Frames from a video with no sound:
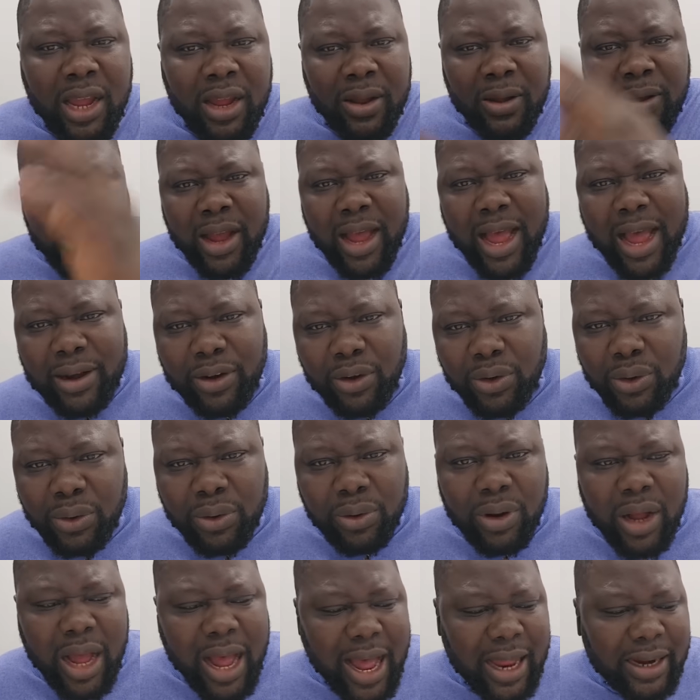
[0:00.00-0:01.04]

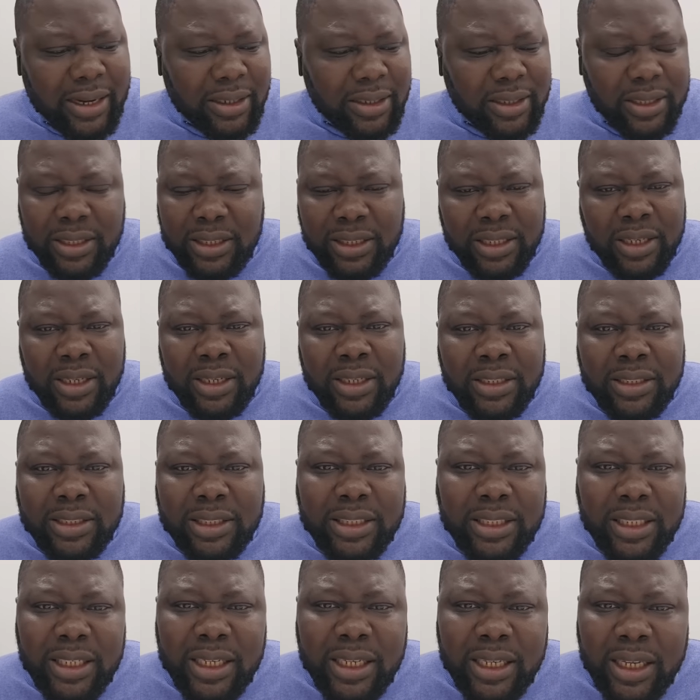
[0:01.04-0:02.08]
handle and
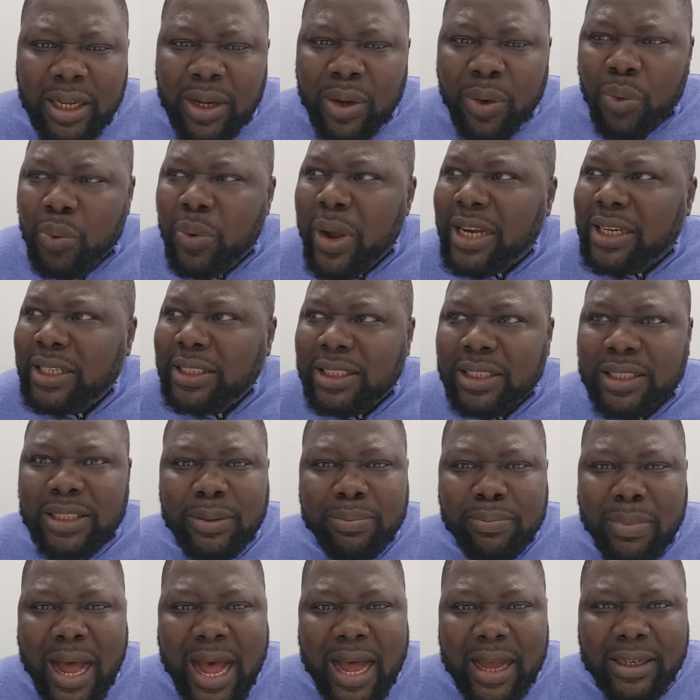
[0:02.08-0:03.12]
see where this
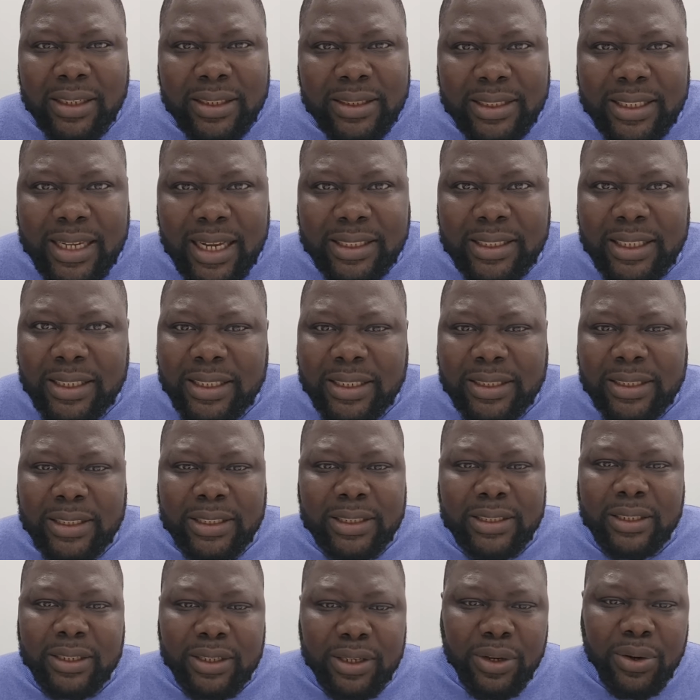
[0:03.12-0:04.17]
man is getting
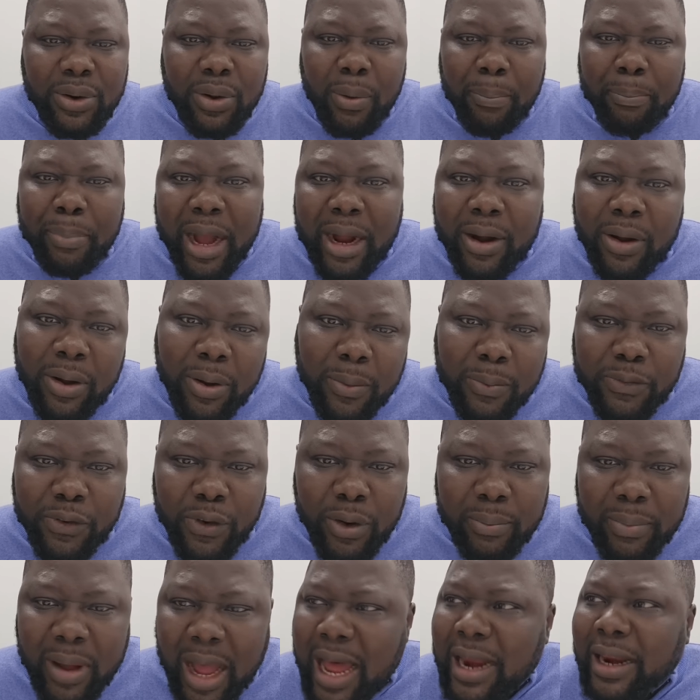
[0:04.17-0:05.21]
his, backup
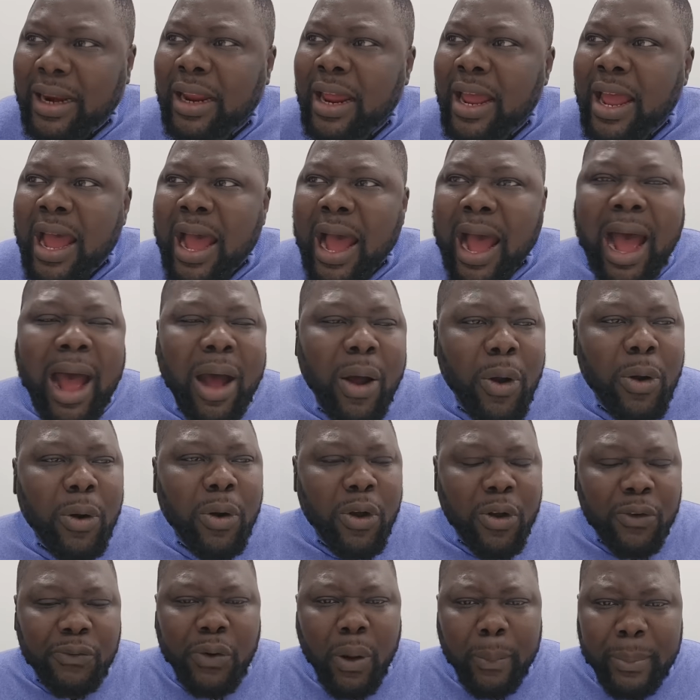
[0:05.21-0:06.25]
from and how
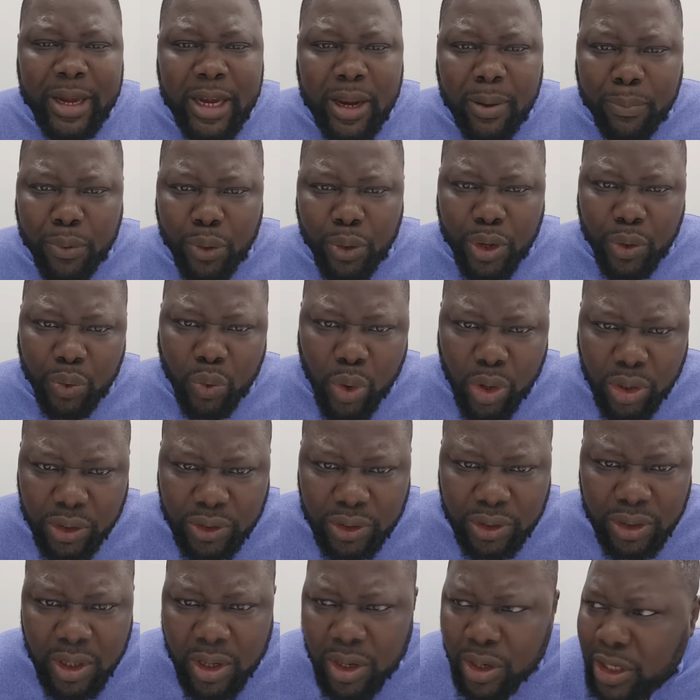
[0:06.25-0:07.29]
formidable he
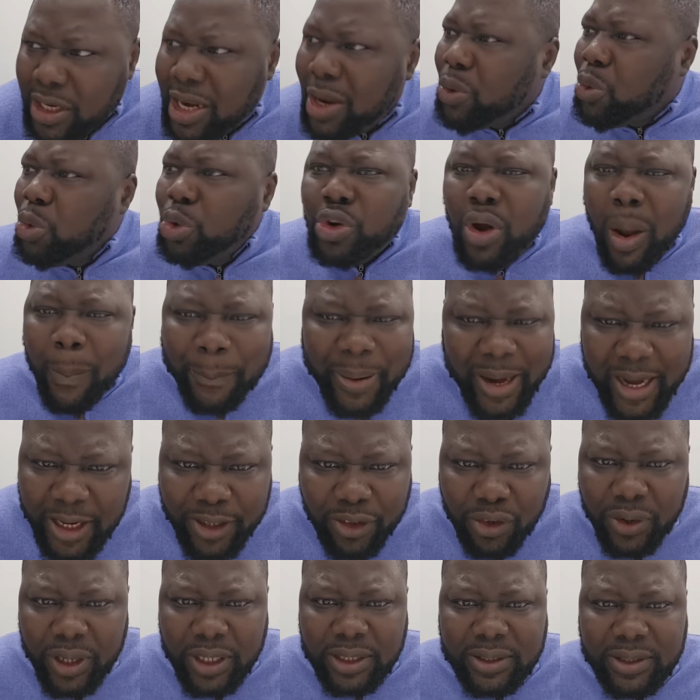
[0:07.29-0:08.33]
was. They could not
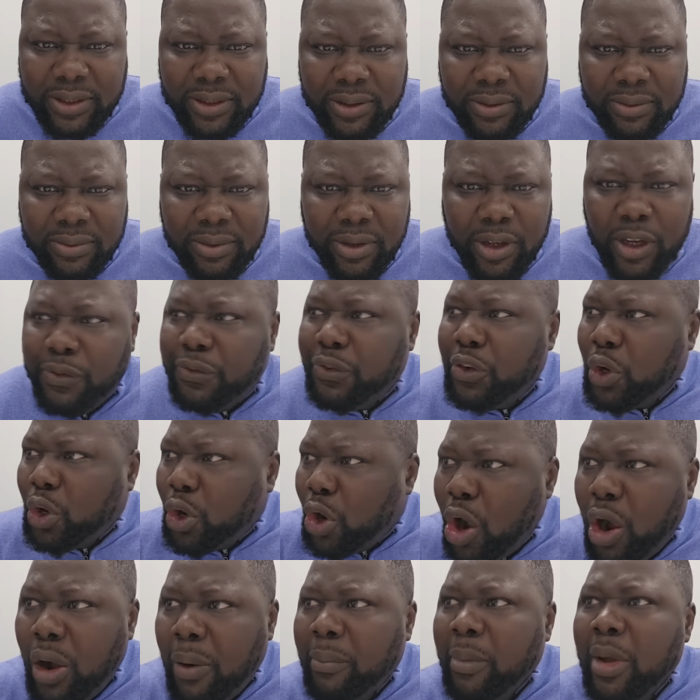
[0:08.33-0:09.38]
penetrate. If you
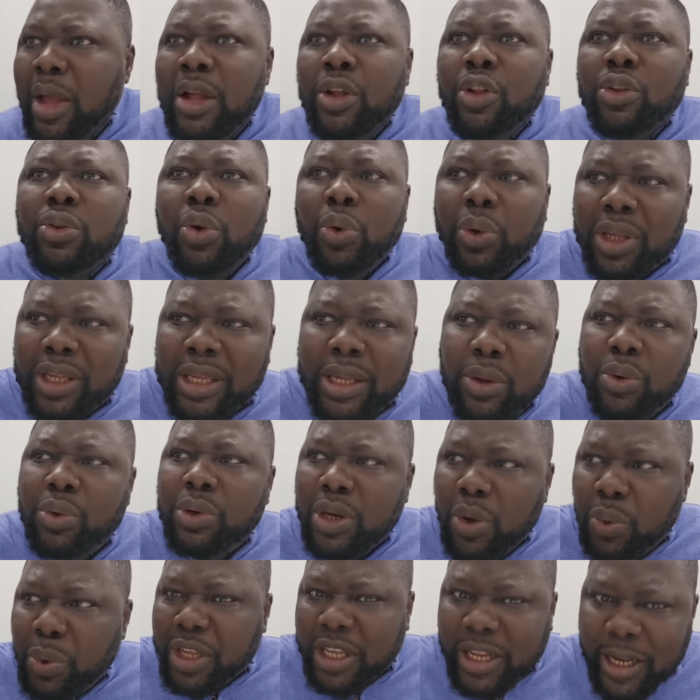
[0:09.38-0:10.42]
come to kill, they
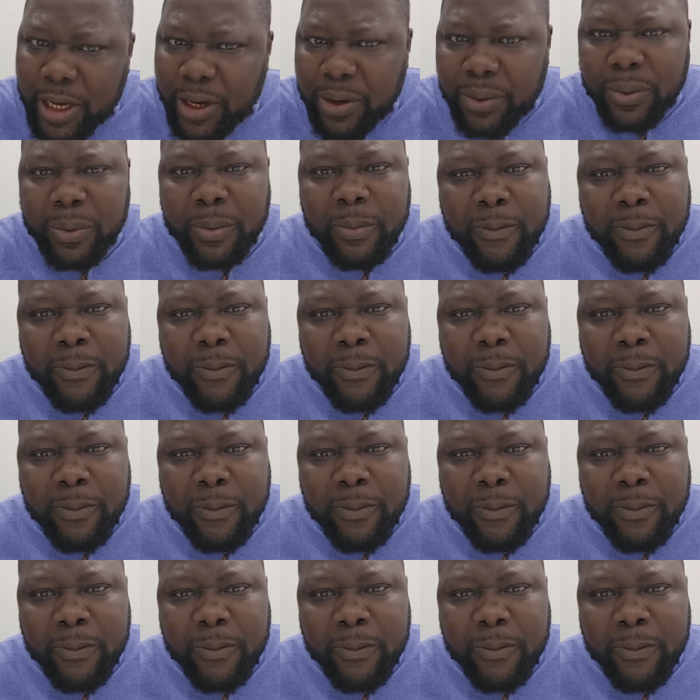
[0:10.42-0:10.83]
will kill you.